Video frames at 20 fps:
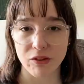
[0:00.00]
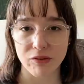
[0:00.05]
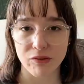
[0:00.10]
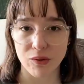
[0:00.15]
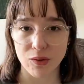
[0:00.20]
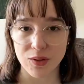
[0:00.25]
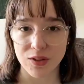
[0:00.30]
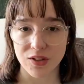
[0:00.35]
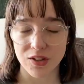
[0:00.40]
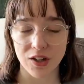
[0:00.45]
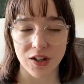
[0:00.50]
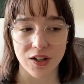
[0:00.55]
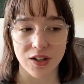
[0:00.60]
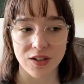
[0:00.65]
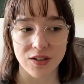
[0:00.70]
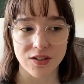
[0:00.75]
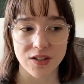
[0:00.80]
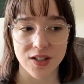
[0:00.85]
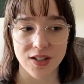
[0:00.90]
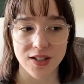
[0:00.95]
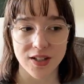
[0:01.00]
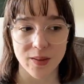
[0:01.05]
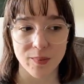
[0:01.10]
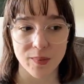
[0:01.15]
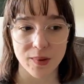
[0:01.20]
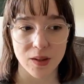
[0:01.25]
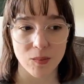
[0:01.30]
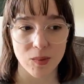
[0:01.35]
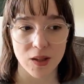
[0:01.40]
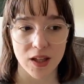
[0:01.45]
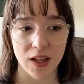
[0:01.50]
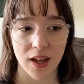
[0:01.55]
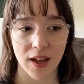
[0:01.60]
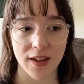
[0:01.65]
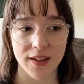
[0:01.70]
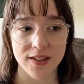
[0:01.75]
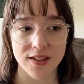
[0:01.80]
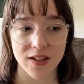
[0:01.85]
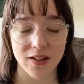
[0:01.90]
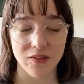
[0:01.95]
it four stars simply
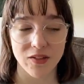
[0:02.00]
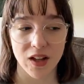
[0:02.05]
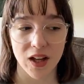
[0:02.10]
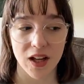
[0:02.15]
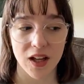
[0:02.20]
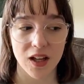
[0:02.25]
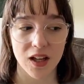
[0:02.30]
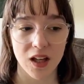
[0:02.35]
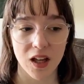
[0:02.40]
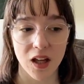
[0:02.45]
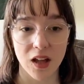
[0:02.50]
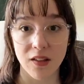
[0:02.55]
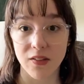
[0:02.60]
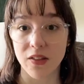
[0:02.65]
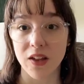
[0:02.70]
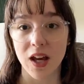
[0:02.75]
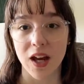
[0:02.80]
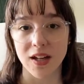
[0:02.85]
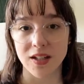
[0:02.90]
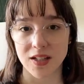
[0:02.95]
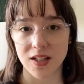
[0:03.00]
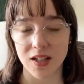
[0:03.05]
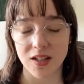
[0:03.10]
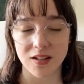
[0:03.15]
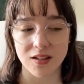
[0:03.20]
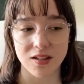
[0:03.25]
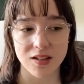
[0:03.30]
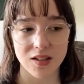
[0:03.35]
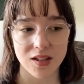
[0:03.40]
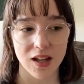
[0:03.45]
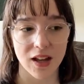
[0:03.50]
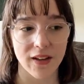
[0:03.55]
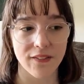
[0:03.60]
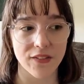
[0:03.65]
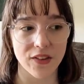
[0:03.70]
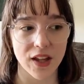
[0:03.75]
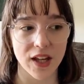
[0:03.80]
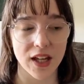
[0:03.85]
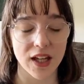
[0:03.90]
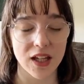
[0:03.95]
because of like the ideas
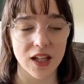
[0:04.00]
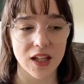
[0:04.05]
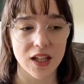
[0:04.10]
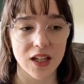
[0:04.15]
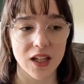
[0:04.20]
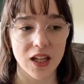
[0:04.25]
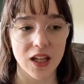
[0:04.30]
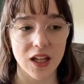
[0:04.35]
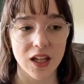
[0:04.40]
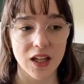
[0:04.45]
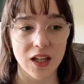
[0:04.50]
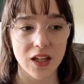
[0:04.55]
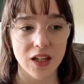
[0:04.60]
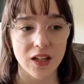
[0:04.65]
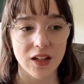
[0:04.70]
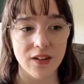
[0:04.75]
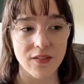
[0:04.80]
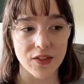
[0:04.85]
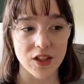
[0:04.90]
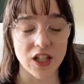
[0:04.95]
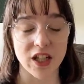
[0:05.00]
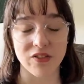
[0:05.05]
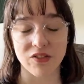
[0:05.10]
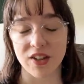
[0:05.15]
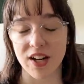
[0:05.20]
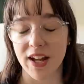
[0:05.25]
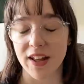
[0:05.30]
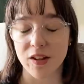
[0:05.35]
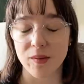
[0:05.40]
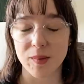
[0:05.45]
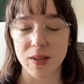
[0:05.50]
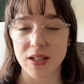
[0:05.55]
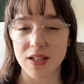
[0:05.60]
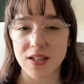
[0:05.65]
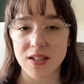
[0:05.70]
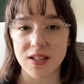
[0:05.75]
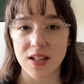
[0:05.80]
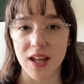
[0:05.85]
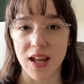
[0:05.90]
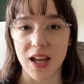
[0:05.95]
and like the different
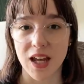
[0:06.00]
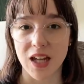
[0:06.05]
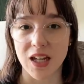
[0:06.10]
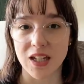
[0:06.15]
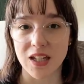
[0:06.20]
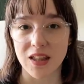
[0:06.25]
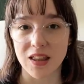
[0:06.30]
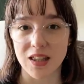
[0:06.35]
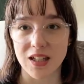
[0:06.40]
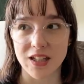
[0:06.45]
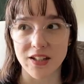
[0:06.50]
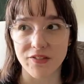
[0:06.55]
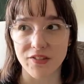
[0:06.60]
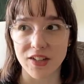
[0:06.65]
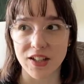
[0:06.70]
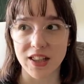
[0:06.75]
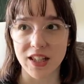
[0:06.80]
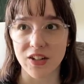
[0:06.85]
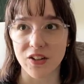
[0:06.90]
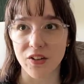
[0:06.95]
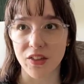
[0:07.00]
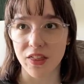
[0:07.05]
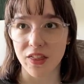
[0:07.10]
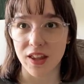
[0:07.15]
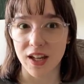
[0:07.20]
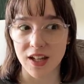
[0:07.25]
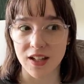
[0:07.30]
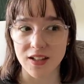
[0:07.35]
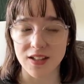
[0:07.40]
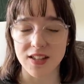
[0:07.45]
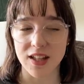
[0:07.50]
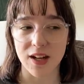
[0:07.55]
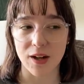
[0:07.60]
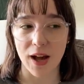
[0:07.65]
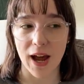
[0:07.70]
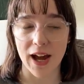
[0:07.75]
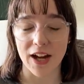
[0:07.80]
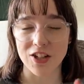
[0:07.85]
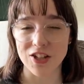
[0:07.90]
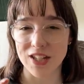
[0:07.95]
elements and the different little things
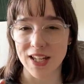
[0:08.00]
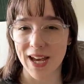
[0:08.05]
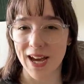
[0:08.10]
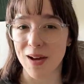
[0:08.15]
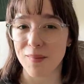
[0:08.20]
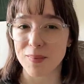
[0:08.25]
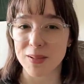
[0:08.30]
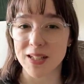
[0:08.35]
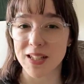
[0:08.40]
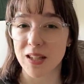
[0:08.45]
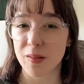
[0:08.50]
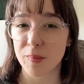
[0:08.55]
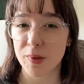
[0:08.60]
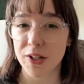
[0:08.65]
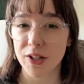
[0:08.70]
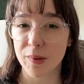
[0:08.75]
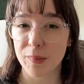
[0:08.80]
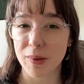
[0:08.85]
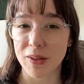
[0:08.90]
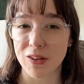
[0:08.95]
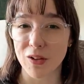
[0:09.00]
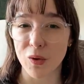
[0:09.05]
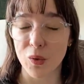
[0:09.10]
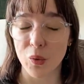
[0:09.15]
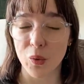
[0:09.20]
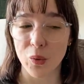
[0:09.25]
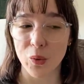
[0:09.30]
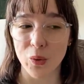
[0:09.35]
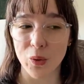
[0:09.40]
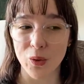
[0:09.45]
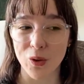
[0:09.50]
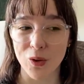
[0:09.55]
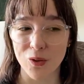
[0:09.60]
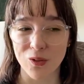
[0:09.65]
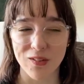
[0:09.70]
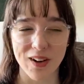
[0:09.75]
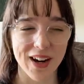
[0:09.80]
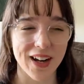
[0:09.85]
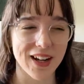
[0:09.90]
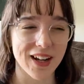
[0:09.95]
that actually happen in the book, but the whole
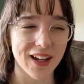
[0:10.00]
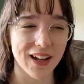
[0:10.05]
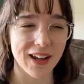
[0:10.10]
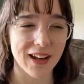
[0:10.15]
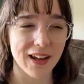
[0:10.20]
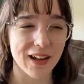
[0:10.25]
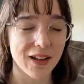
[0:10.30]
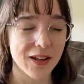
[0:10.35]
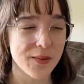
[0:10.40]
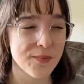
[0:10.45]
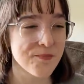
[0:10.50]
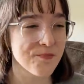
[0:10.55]
writing,